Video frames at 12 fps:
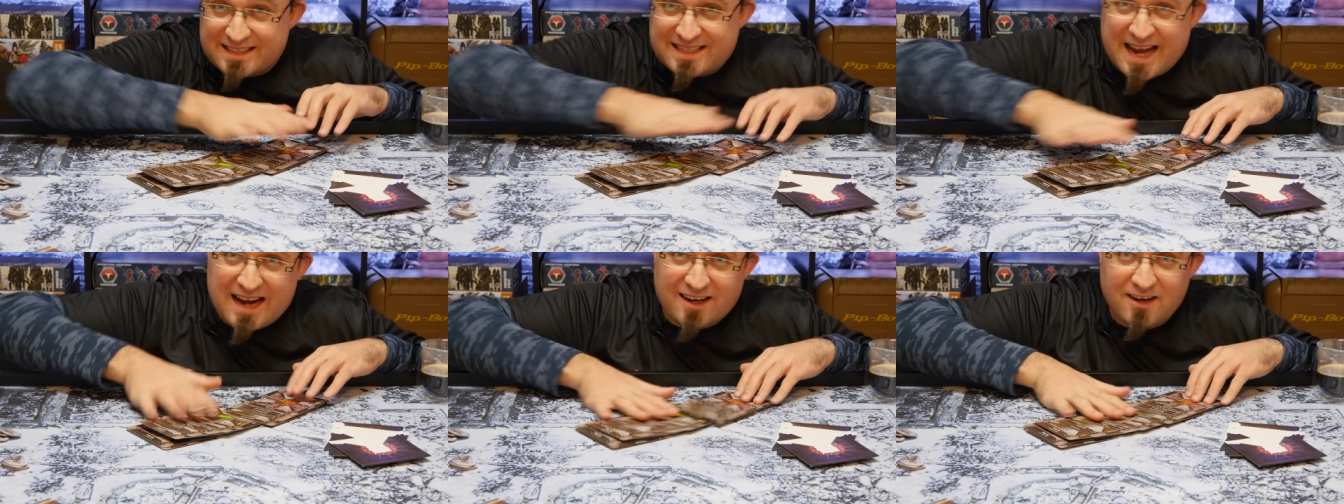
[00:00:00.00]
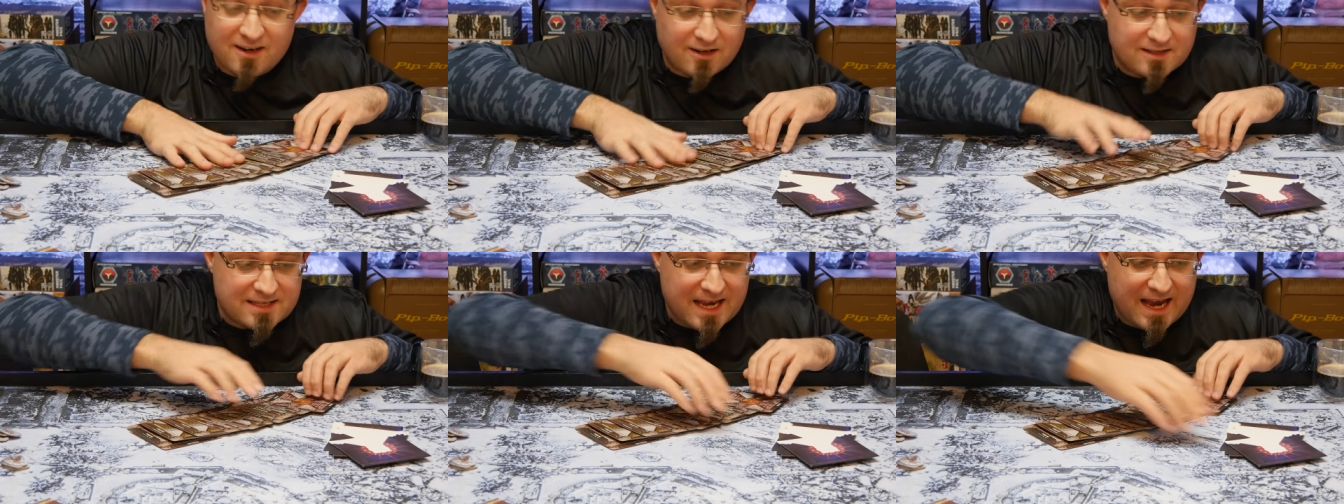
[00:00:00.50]
stat
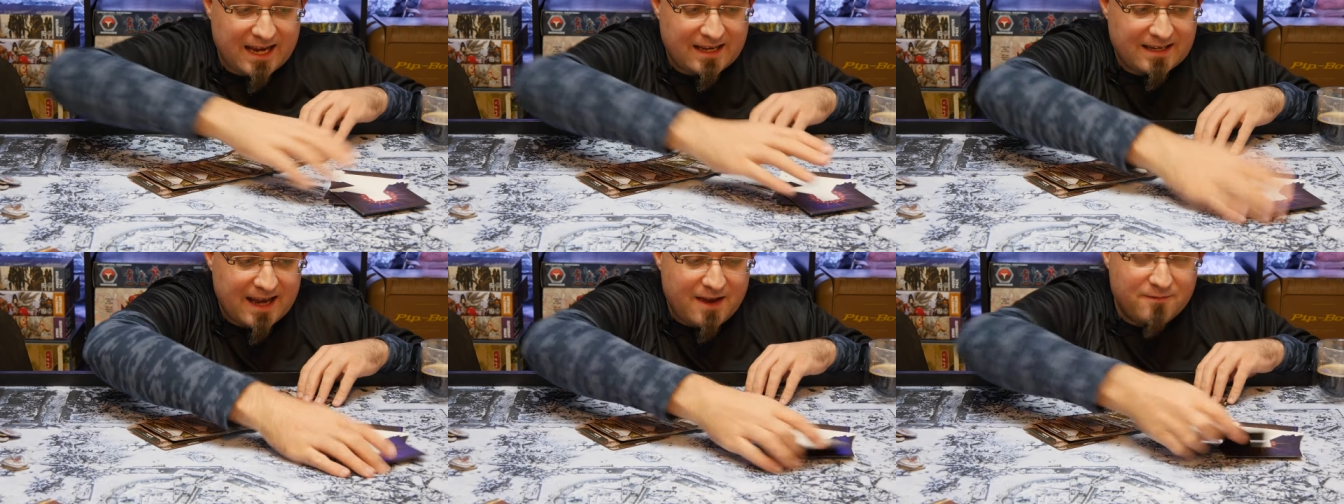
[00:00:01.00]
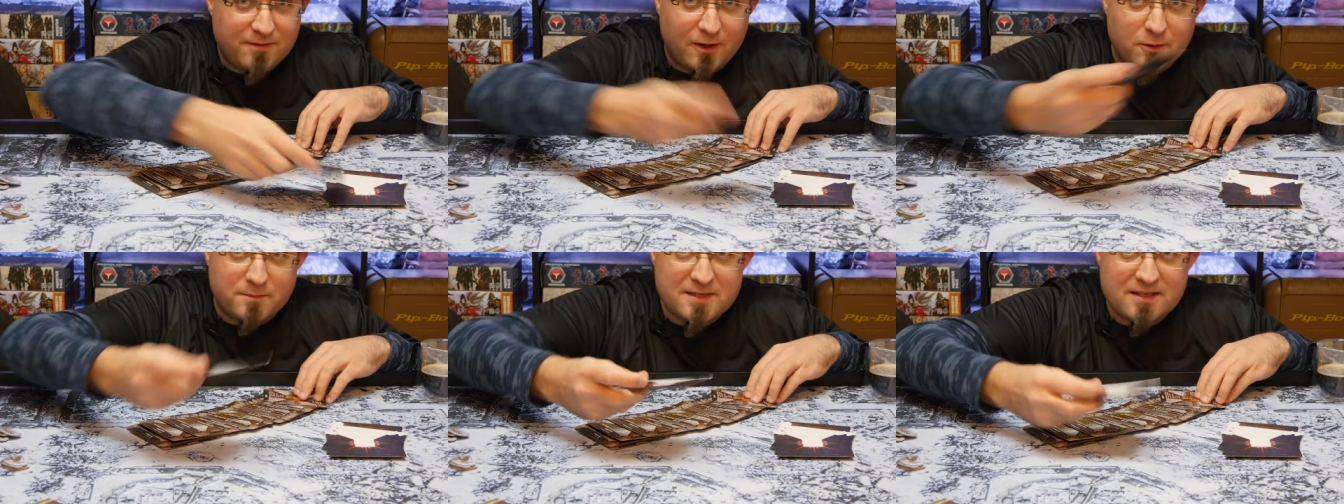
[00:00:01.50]
cards and
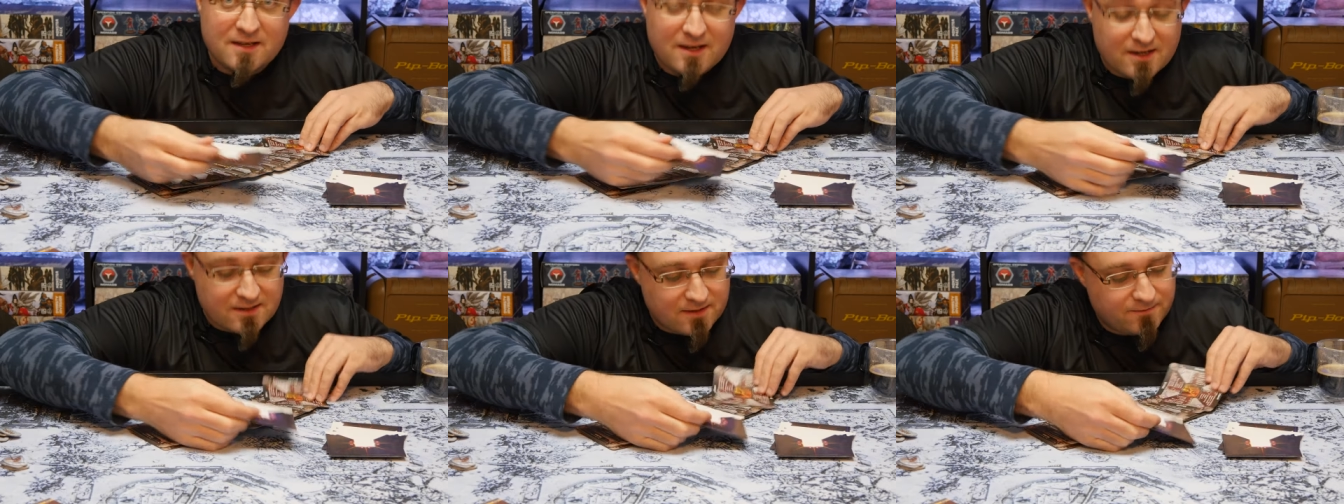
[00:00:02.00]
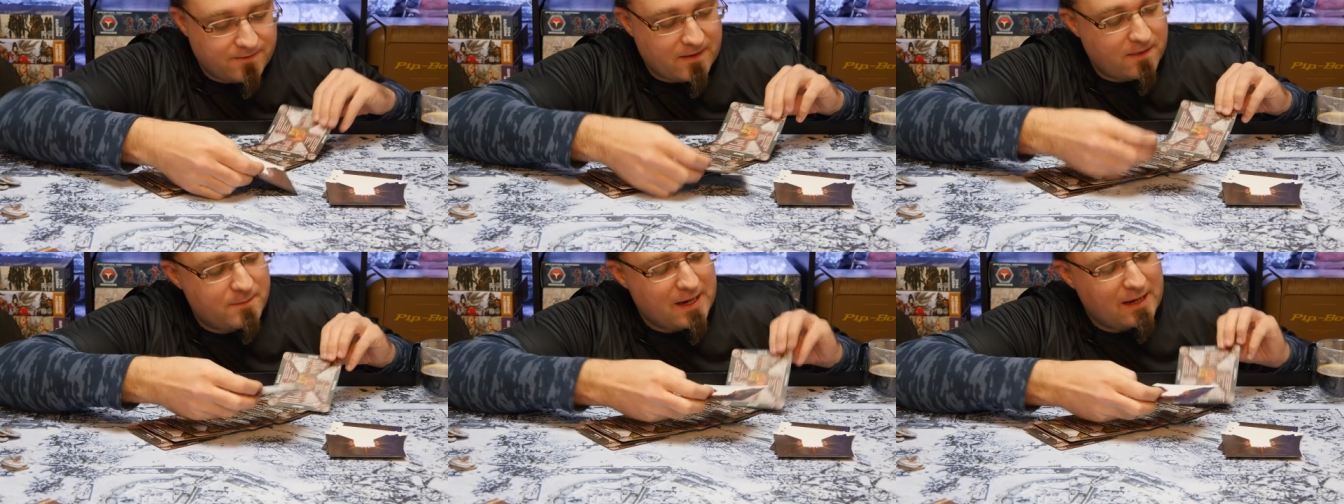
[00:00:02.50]
envelopes to fit them